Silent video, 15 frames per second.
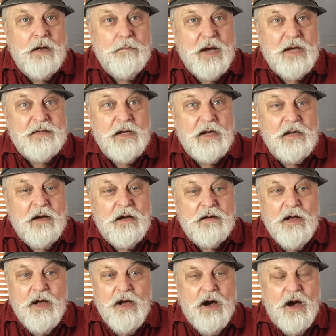Basically
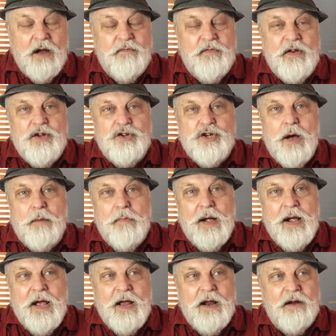I'd finish
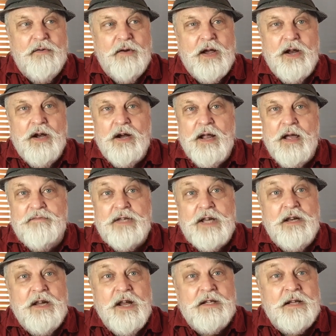up, and I'd reckon I'd have
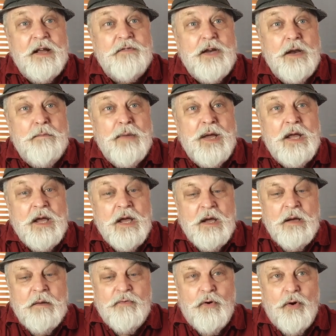10 years left in me
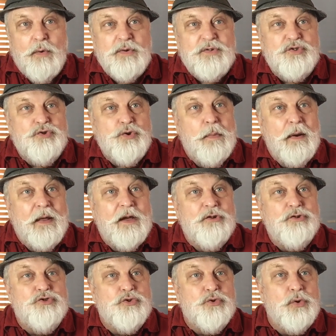before I was dribbling
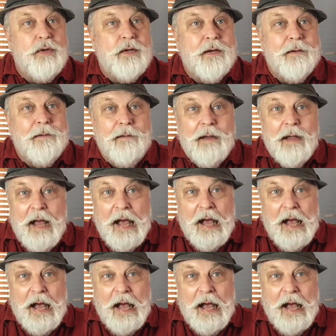and drooling and